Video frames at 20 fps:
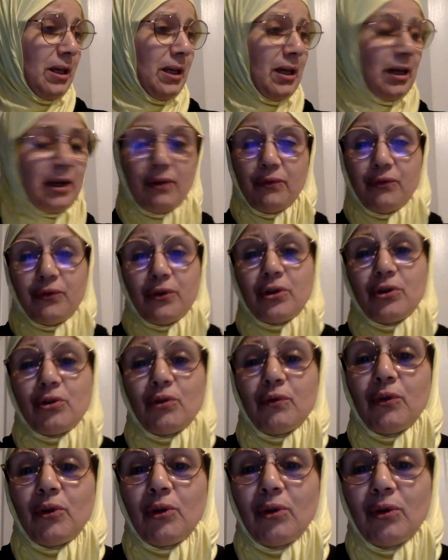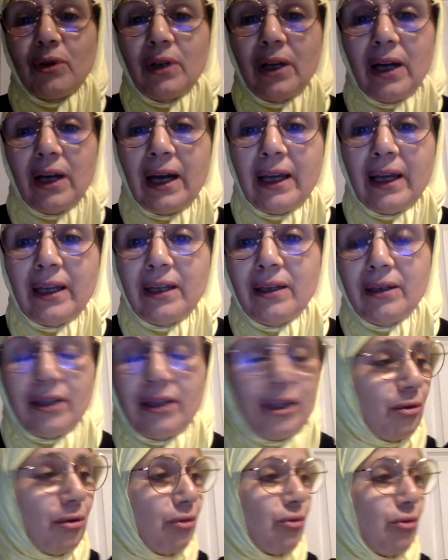uh, first of all I
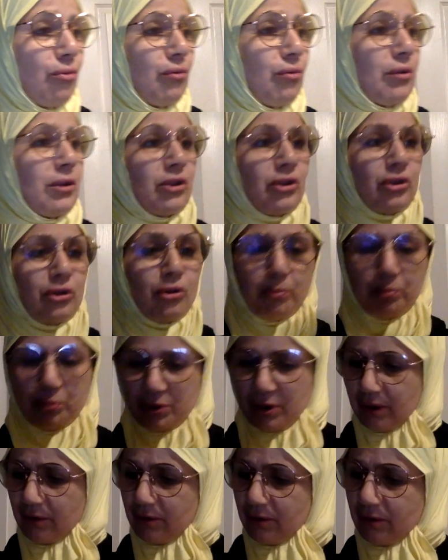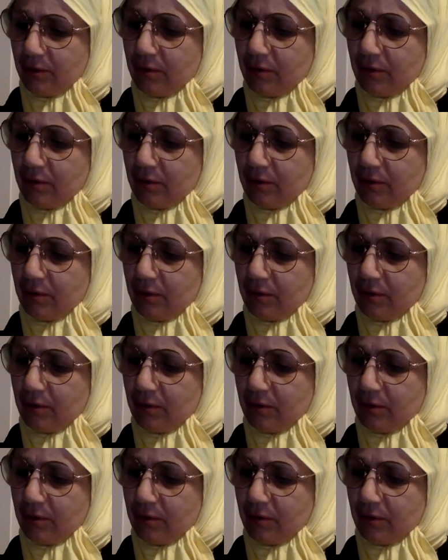need to stop this